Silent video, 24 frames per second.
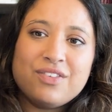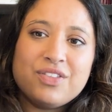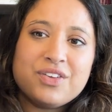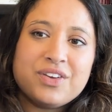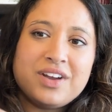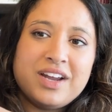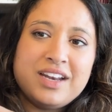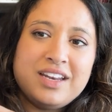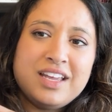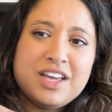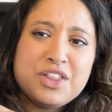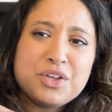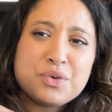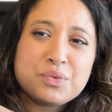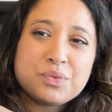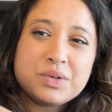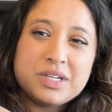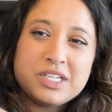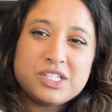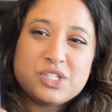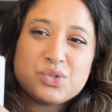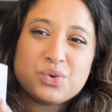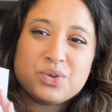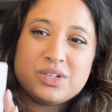there are any other
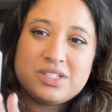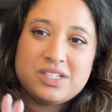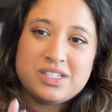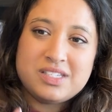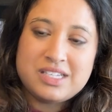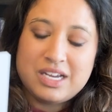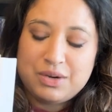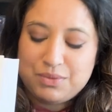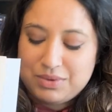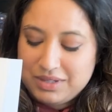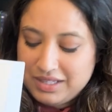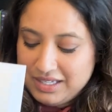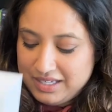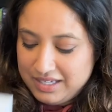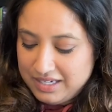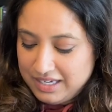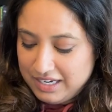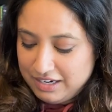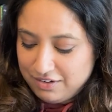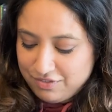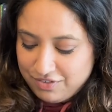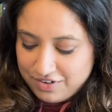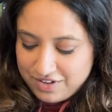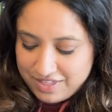resources I really
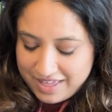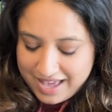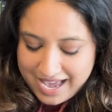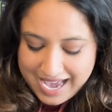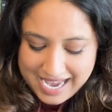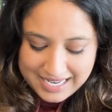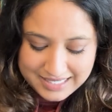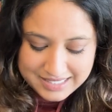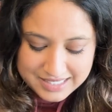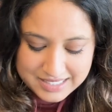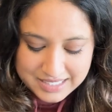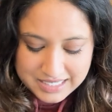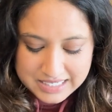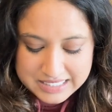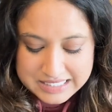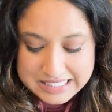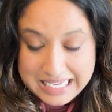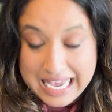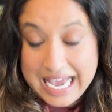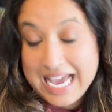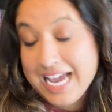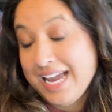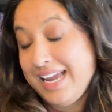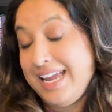need for that, because
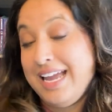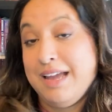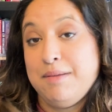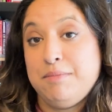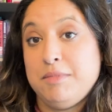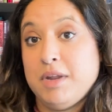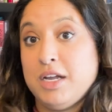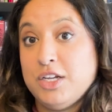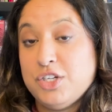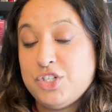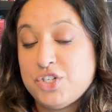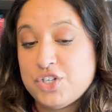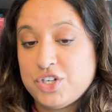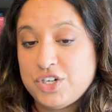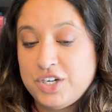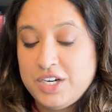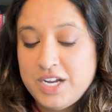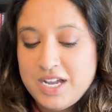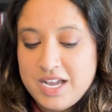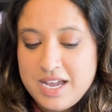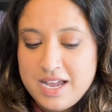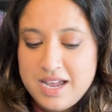I am not sure.